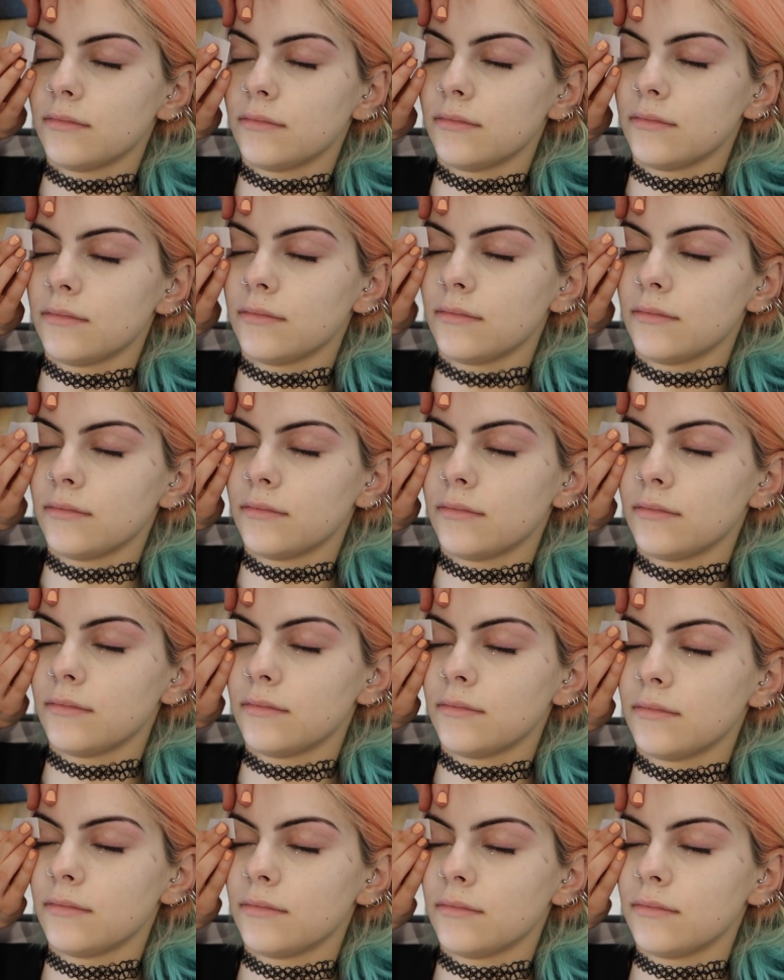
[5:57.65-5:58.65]

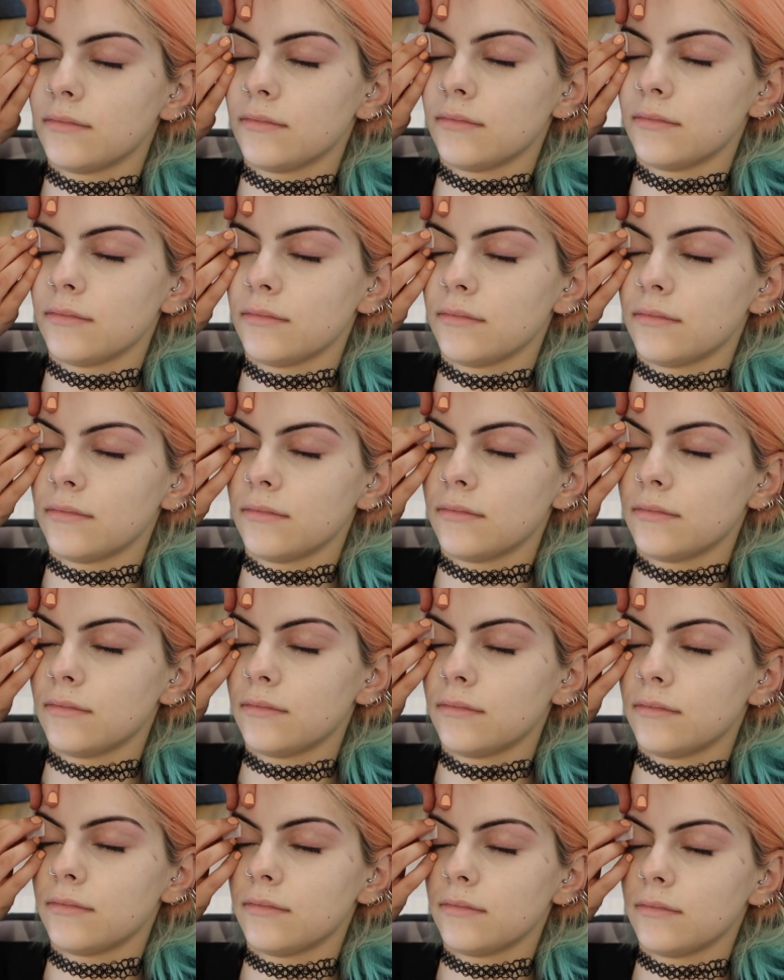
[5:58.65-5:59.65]

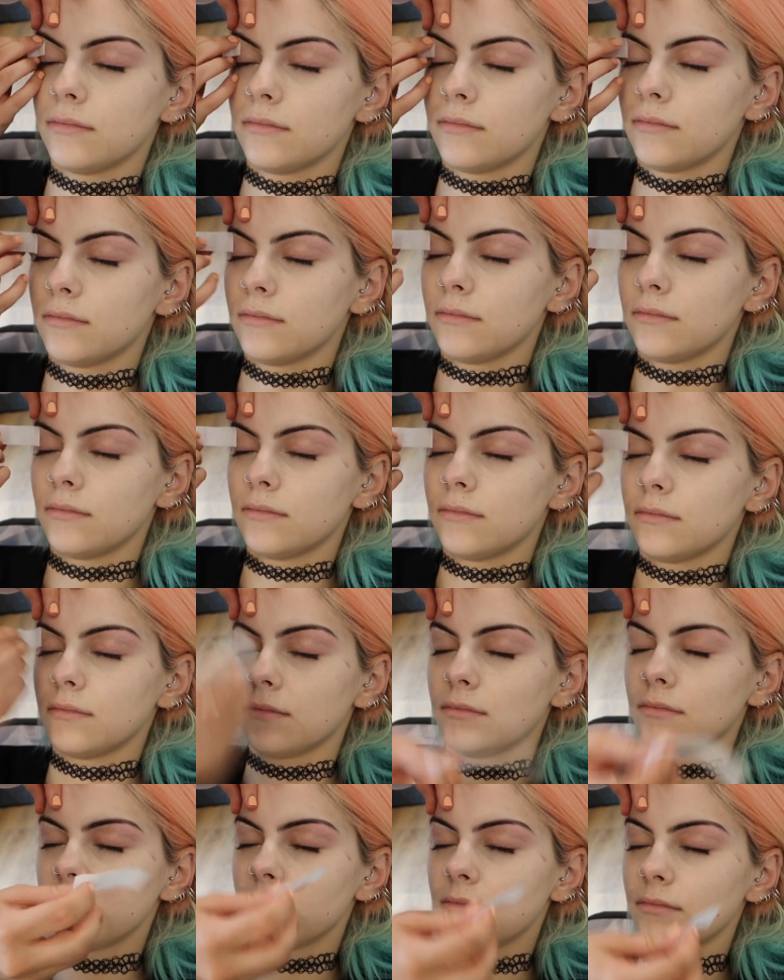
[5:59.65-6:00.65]

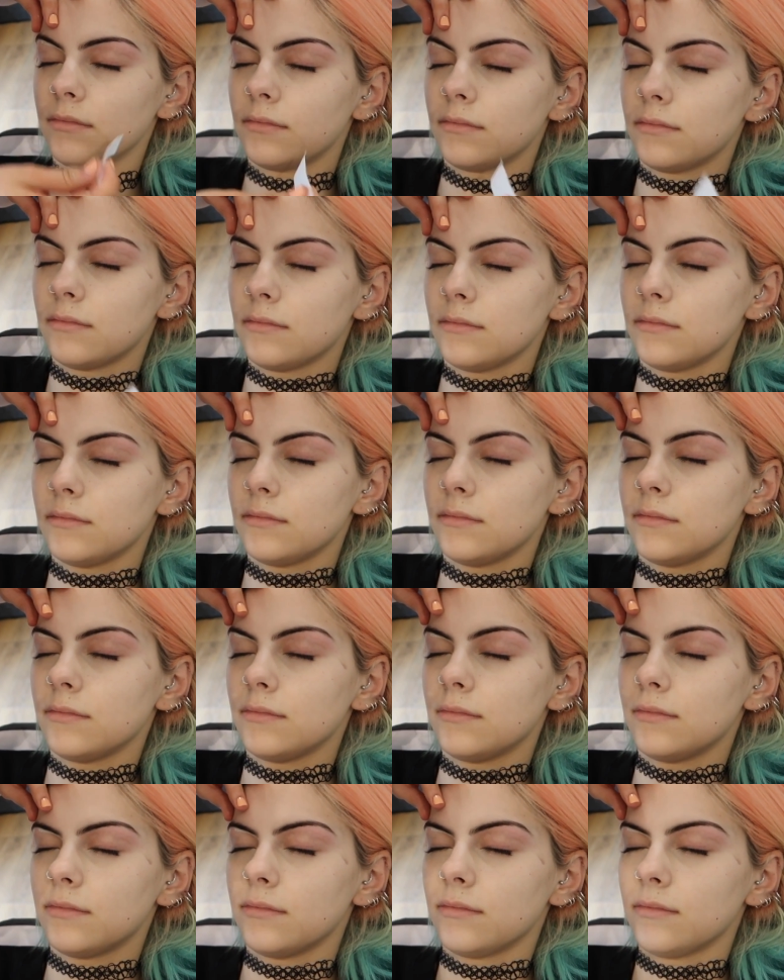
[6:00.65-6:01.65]

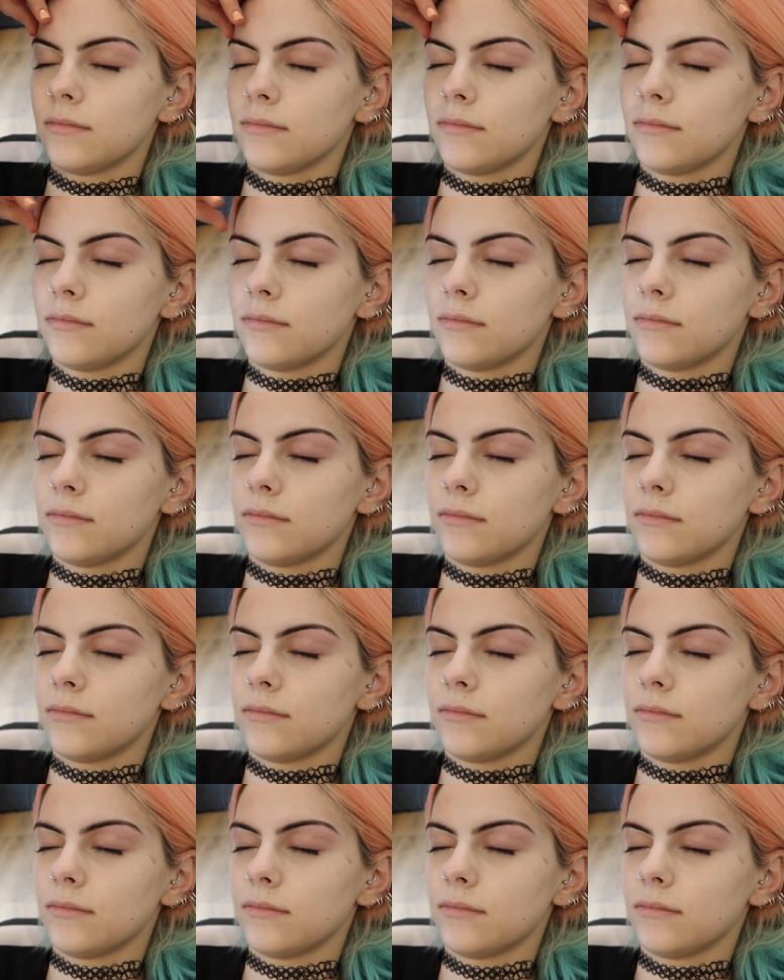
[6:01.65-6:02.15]
(no one is talking)